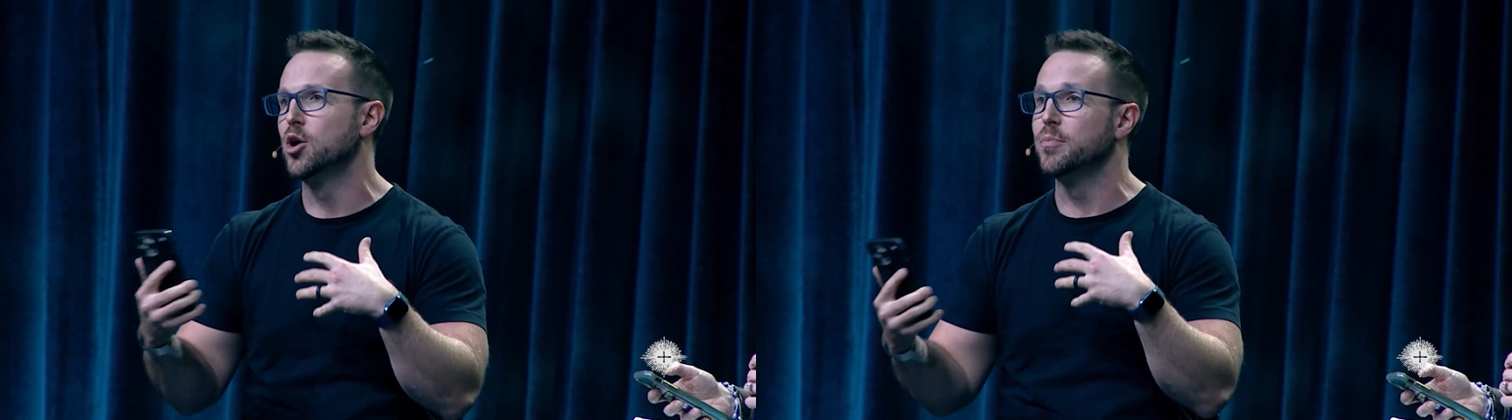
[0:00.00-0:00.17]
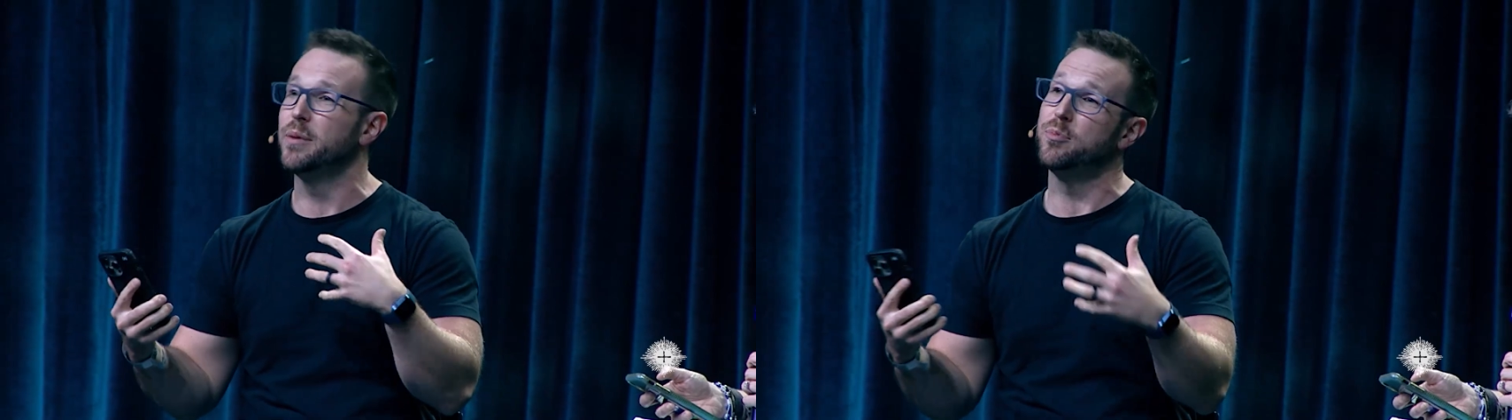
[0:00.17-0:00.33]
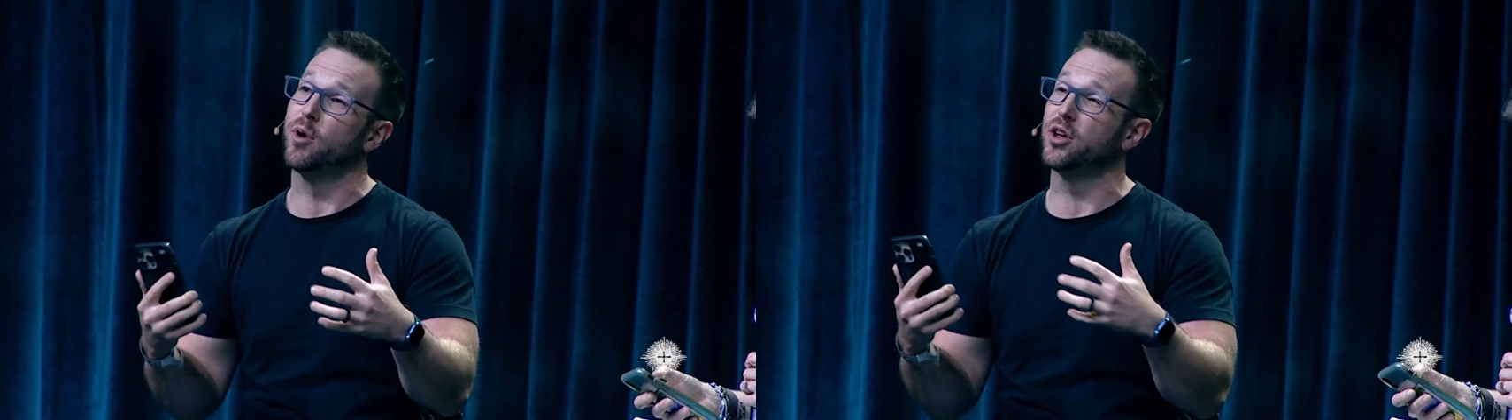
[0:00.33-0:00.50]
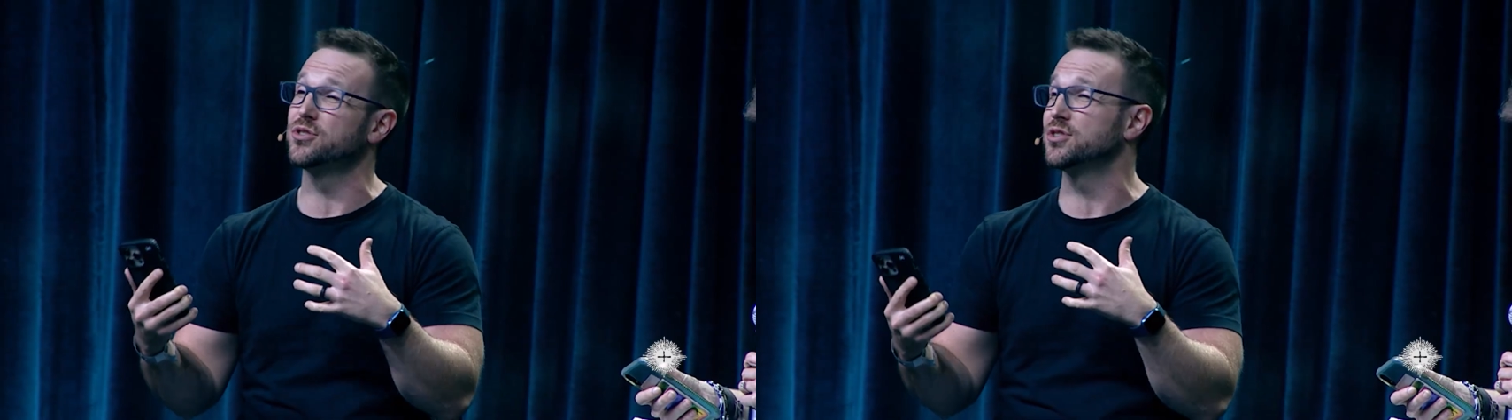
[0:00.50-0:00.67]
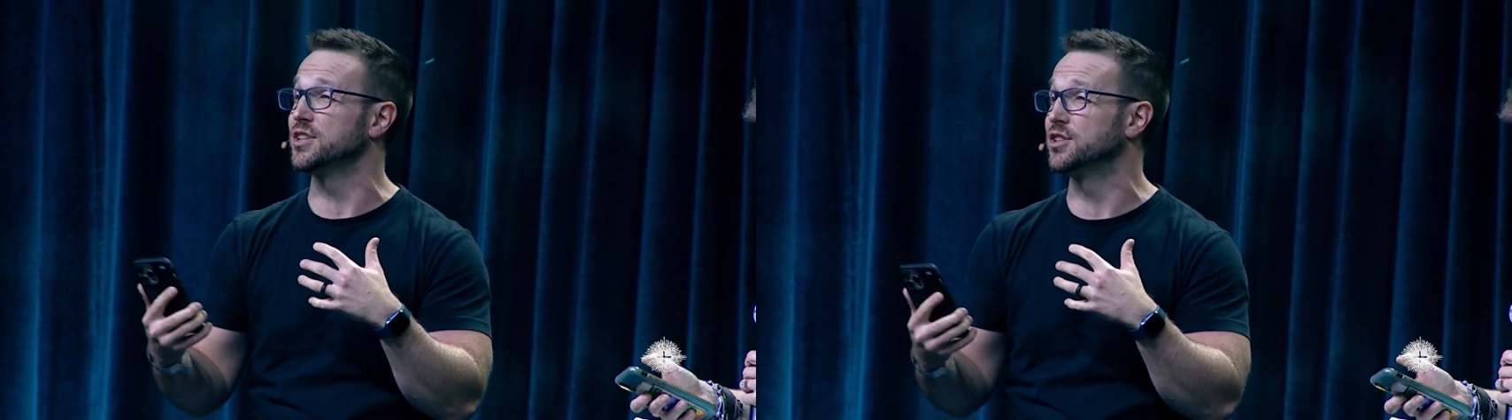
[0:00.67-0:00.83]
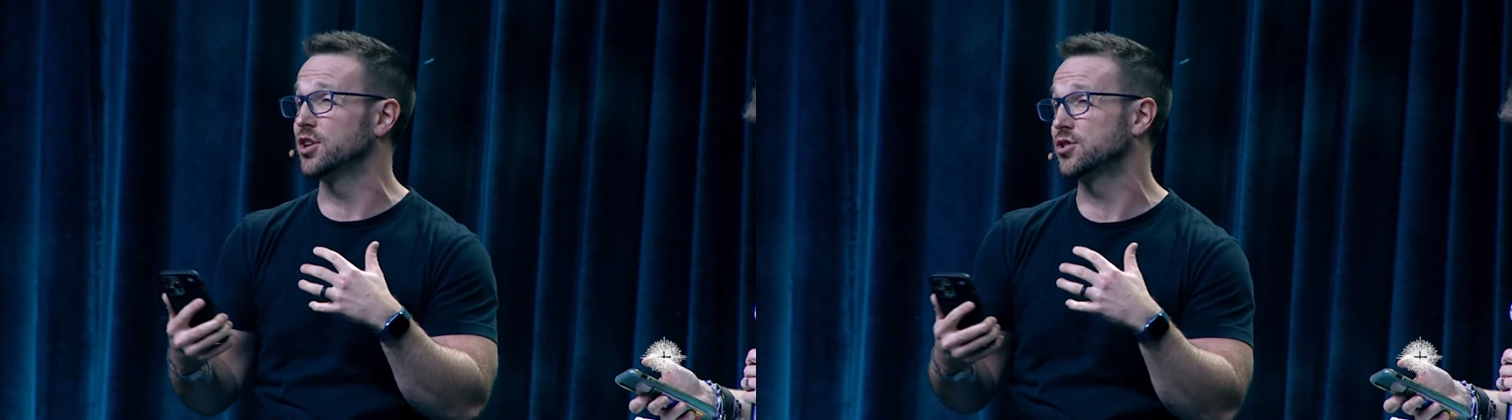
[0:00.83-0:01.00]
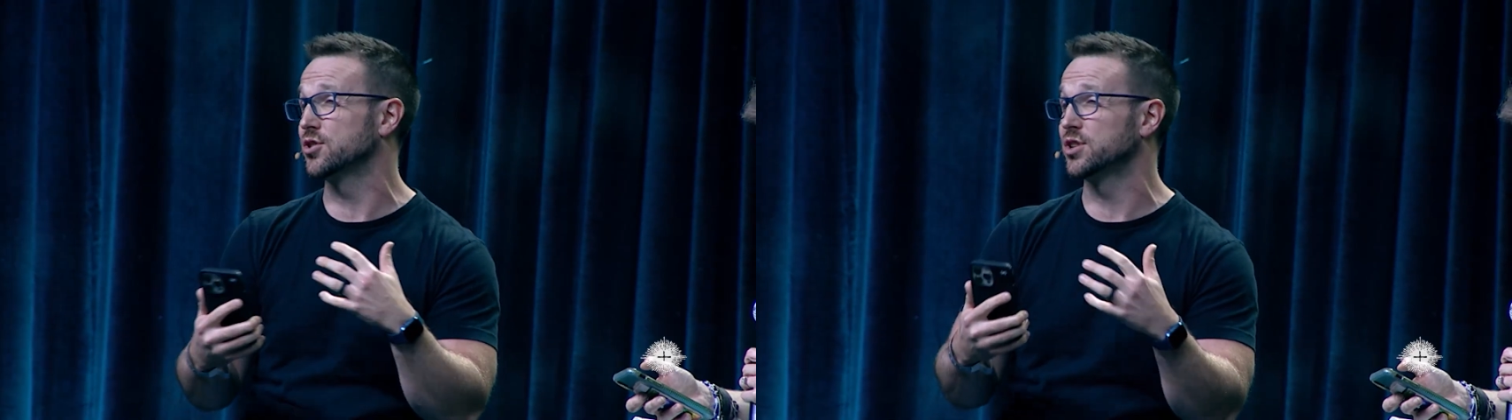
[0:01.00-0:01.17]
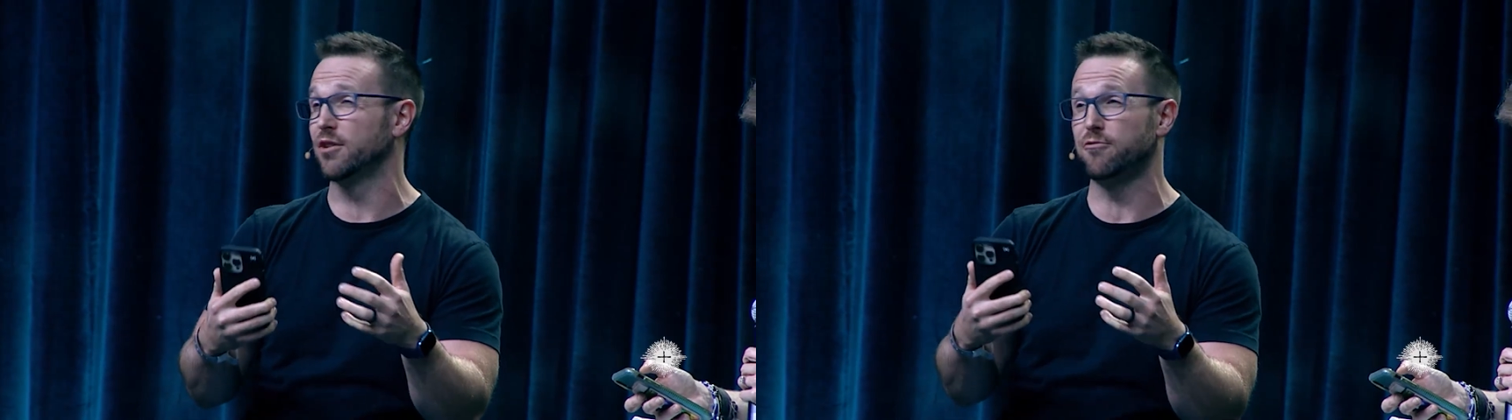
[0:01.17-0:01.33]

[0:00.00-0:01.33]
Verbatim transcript: Maybe brothers and sisters have